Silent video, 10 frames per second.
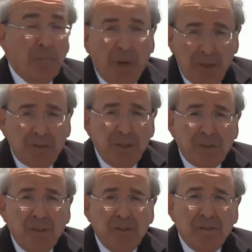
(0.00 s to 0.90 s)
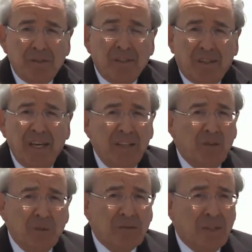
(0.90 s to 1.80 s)
politicians can
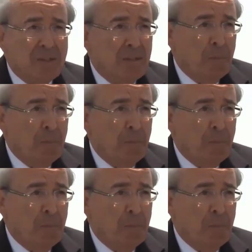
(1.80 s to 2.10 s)
use it,